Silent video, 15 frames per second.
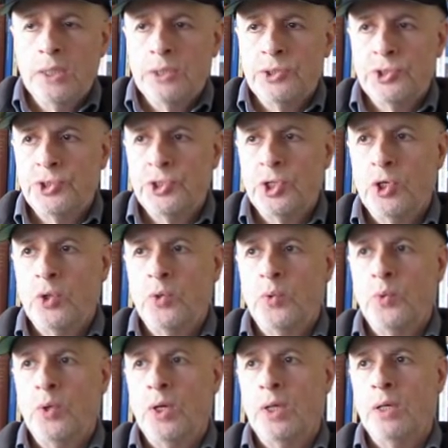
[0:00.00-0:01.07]

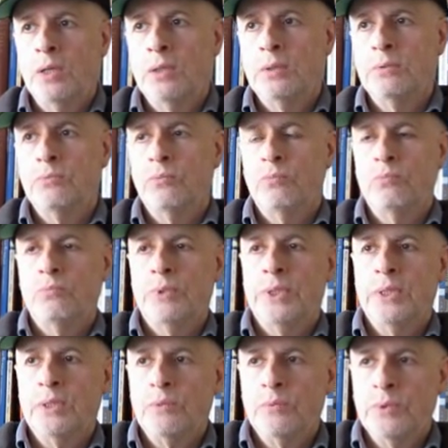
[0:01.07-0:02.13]
So,
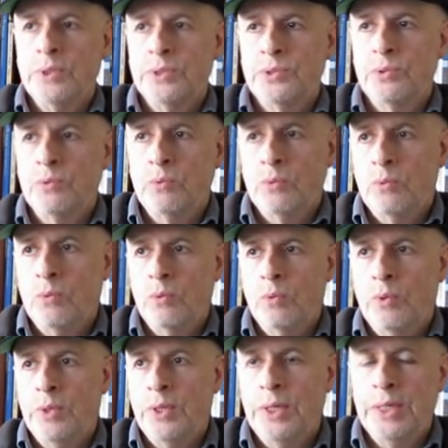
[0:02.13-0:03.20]
in other words,
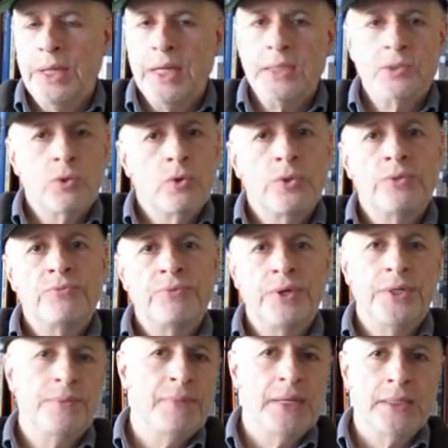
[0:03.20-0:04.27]
it has all the
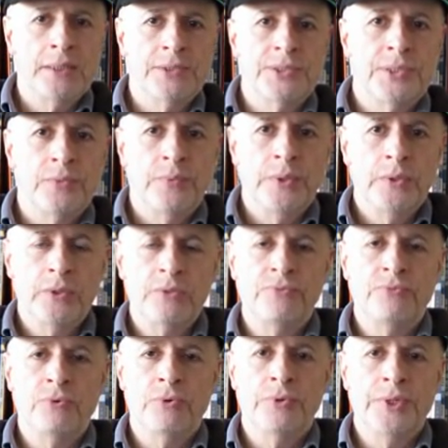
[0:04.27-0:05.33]
fundamentals that we look
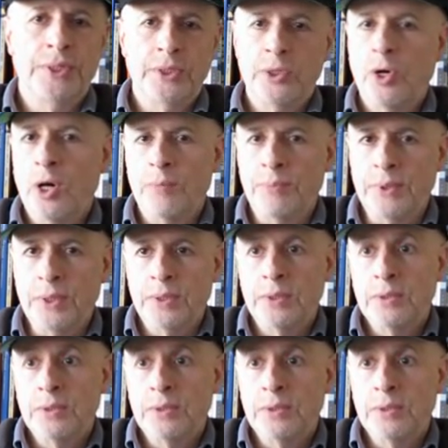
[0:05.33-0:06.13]
for in a carpet.